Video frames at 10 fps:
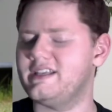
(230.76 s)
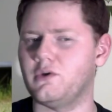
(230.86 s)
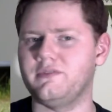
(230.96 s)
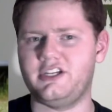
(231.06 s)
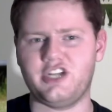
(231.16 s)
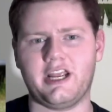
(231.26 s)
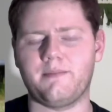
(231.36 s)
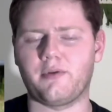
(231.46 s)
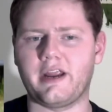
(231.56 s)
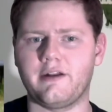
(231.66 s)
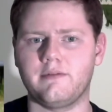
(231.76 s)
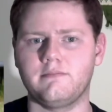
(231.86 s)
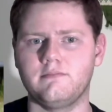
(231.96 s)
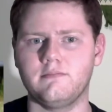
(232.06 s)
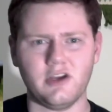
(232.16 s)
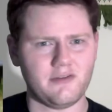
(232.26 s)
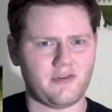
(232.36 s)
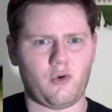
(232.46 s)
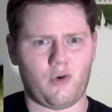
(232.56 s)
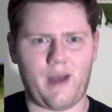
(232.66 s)
only chicken breed. Good for
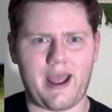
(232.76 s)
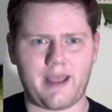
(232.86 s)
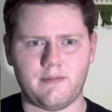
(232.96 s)
Norway.